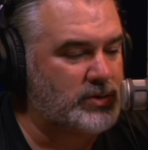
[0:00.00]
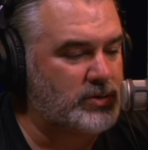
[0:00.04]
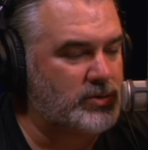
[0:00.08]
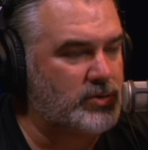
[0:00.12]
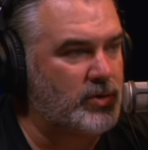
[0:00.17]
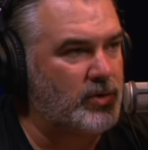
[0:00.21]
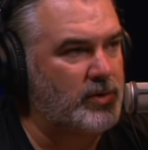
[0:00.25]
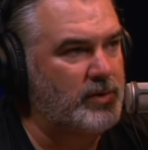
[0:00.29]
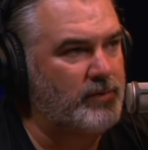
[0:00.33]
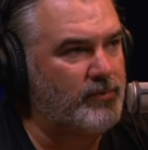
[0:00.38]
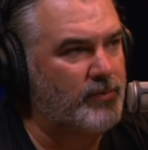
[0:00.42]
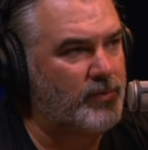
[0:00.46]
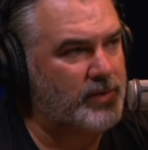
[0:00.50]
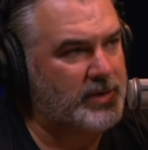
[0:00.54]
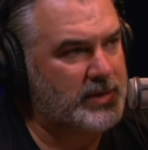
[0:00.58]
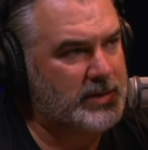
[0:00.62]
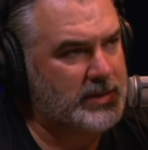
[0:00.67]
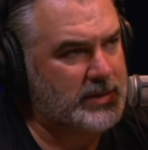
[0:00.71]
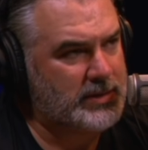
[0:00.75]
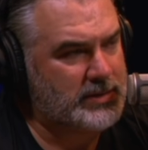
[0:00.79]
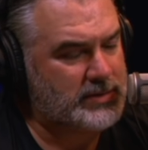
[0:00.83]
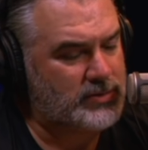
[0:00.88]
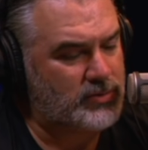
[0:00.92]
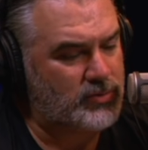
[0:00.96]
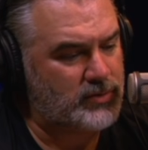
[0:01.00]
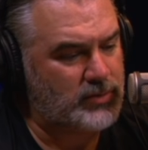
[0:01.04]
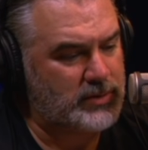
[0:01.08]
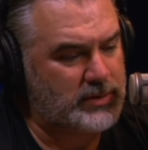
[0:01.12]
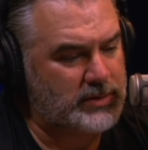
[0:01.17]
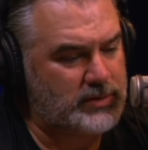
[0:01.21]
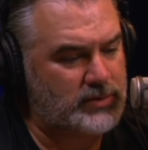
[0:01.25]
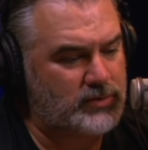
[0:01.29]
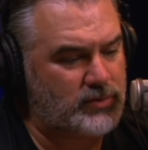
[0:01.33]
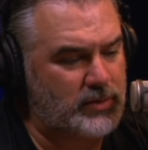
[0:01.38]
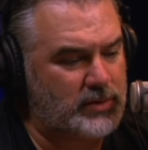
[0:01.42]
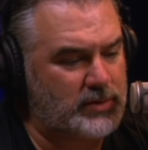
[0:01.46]
Attorney for the Eastern
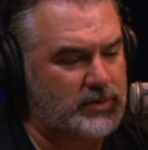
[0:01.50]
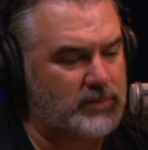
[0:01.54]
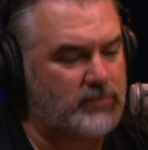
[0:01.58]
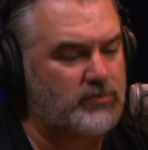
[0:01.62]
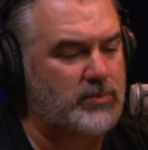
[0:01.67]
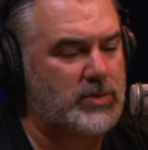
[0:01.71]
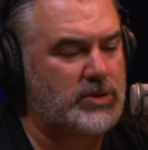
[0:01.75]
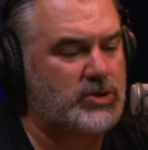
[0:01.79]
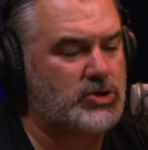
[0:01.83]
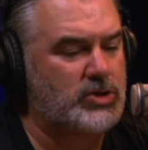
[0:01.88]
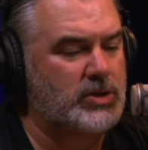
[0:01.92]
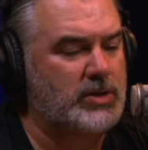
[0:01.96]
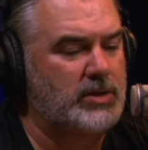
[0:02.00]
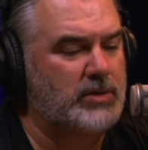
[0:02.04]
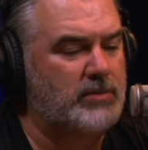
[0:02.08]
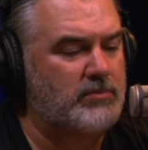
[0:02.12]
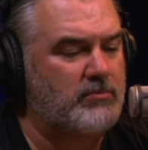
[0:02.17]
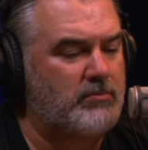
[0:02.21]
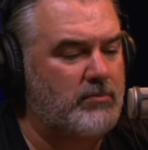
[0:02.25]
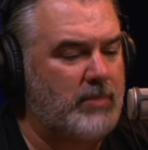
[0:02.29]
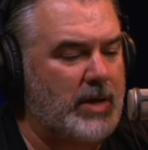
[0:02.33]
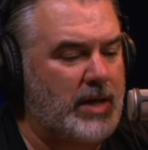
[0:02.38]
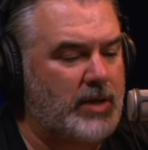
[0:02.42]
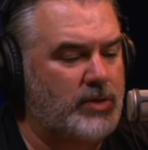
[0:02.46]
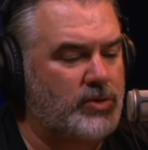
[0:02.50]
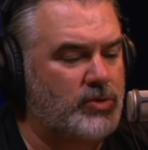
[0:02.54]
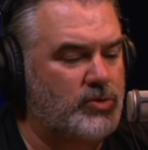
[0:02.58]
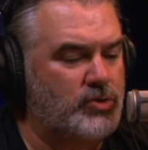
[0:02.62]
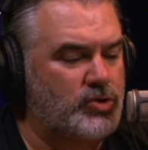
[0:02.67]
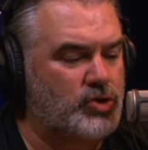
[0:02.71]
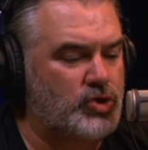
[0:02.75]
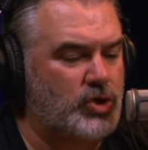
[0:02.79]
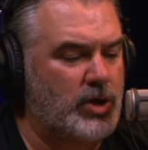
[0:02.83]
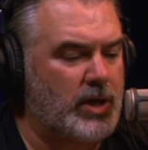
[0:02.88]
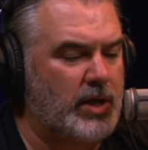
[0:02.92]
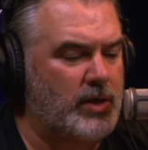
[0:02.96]
District of Michigan, Matthew
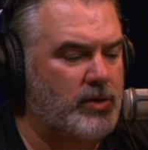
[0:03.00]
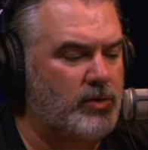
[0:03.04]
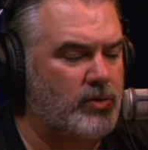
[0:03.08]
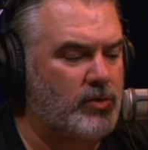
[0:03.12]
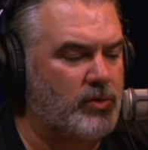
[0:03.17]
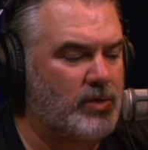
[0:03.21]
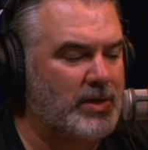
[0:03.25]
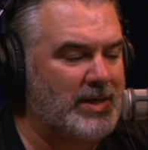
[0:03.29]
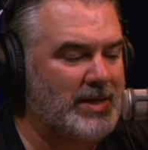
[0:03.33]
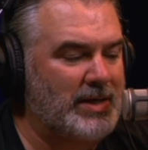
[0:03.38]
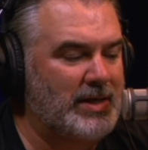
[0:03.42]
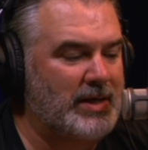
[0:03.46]
Schneider.